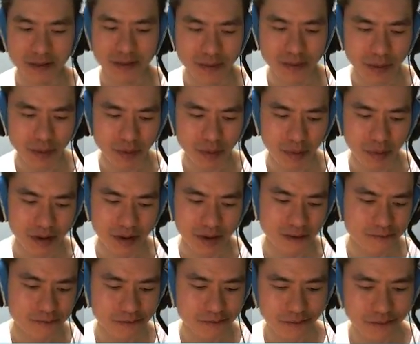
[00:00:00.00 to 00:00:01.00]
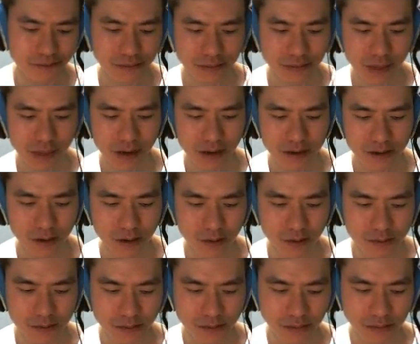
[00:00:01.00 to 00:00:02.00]
properly. So
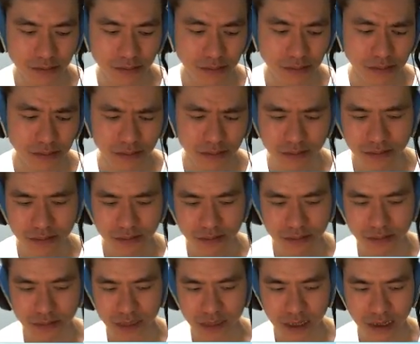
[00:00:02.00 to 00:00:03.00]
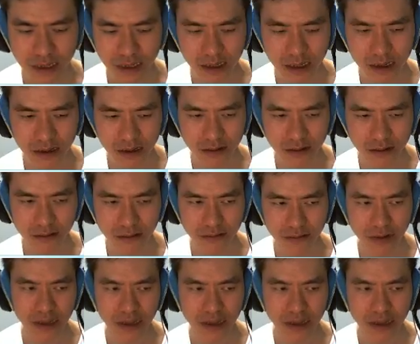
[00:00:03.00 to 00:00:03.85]
right